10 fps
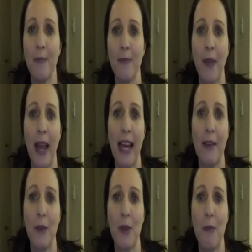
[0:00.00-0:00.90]

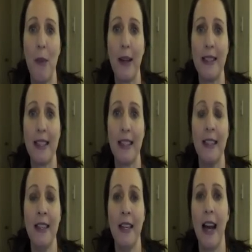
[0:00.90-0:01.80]
here with the binder,
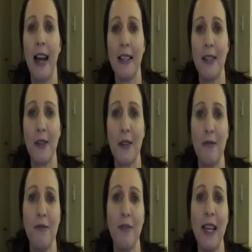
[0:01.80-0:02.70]
you
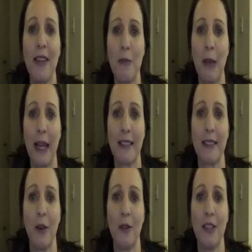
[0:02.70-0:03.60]
can fill in the
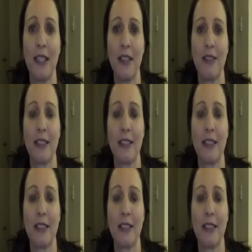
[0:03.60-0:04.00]
blanks of the different